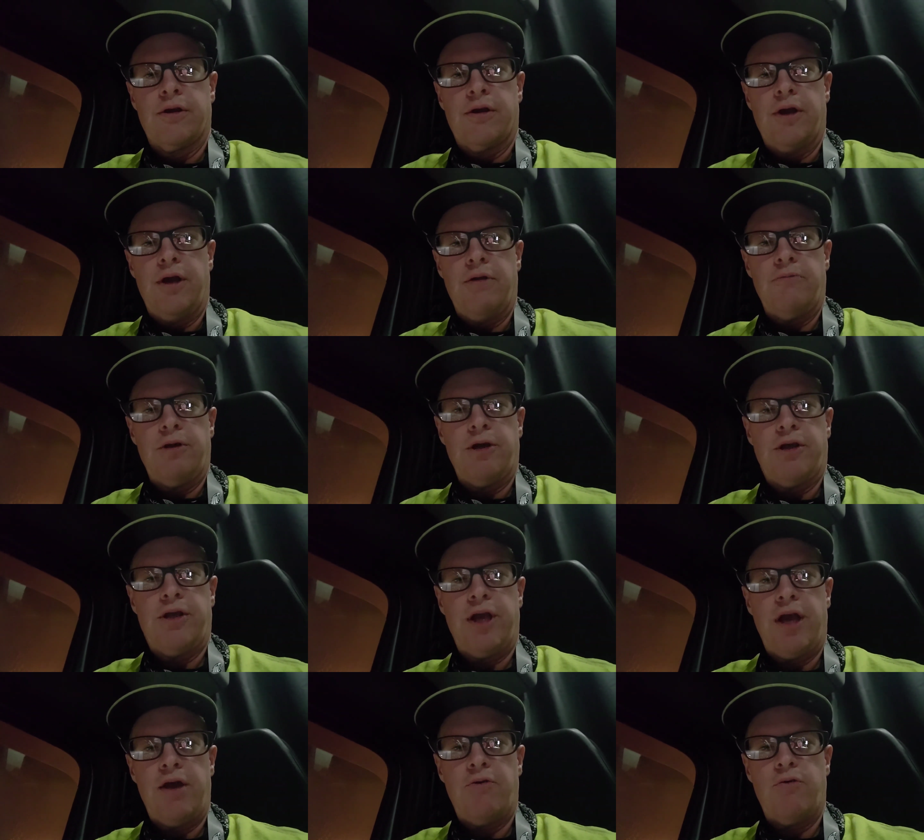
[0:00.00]
And my
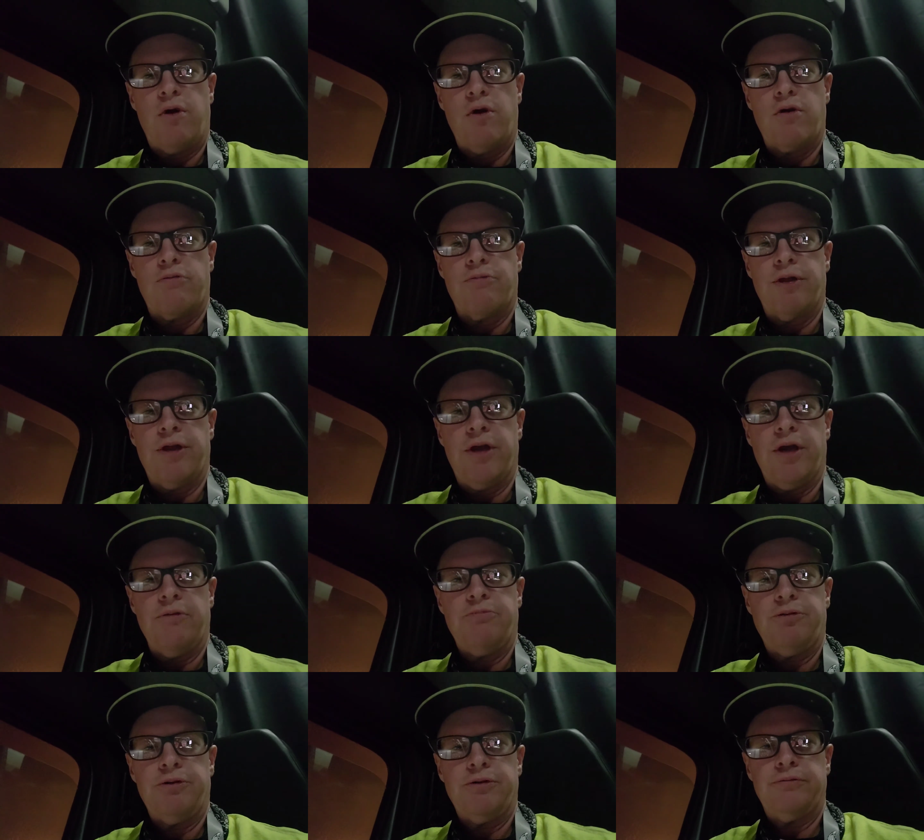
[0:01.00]
cat woke me up.
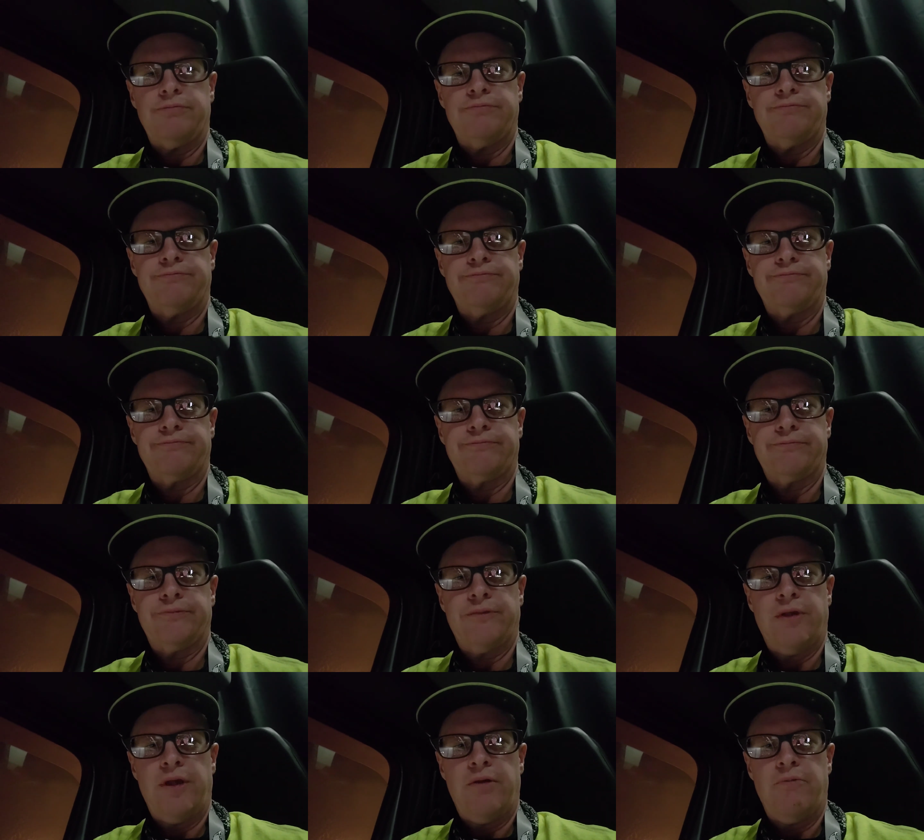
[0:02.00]

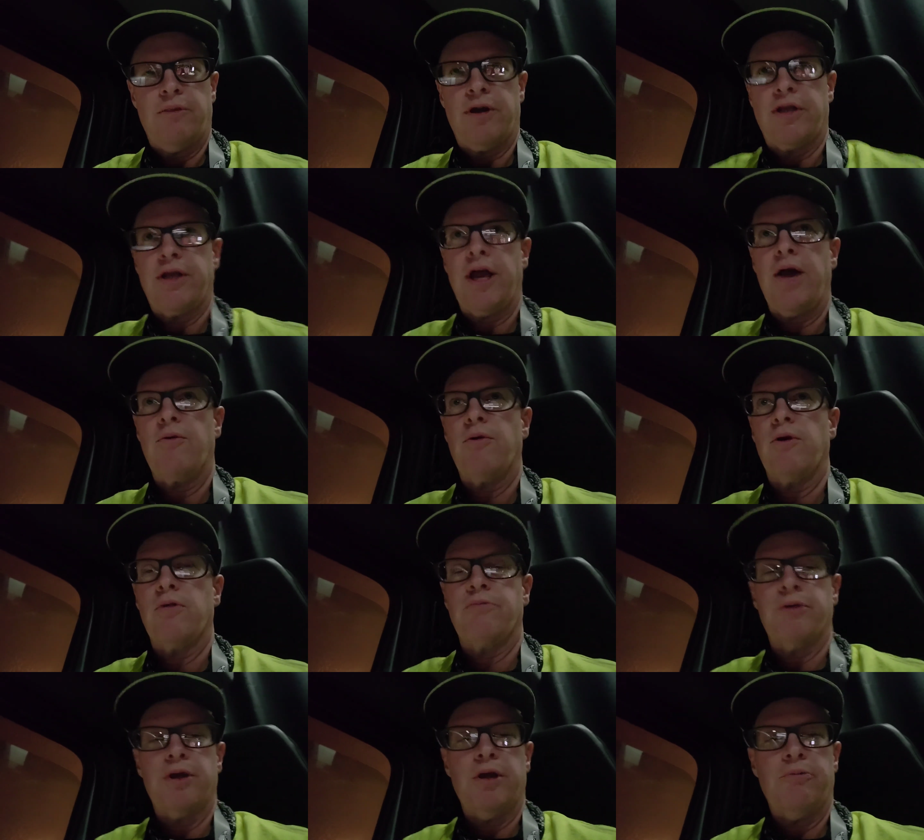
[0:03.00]
The cat
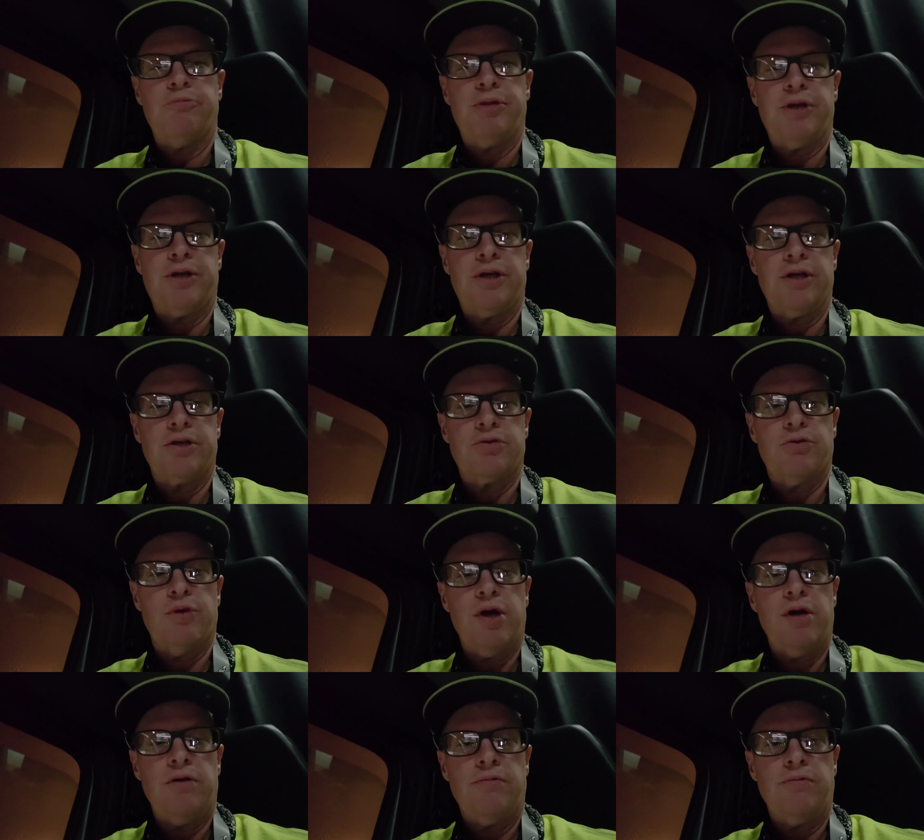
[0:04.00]
woke me up because,
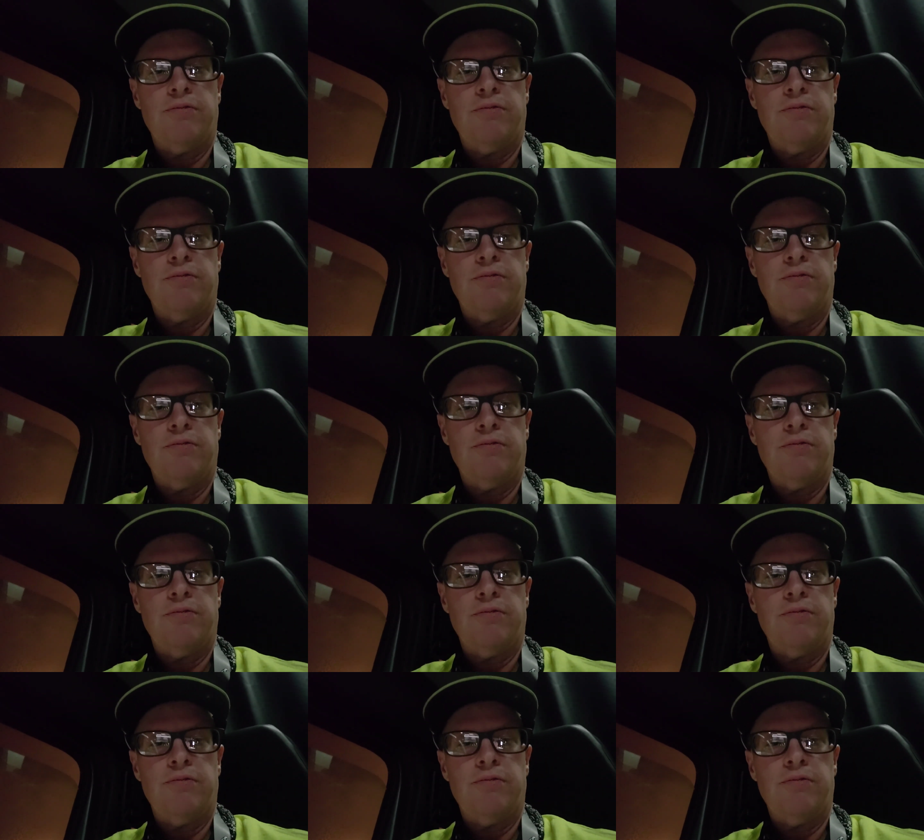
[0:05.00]
well,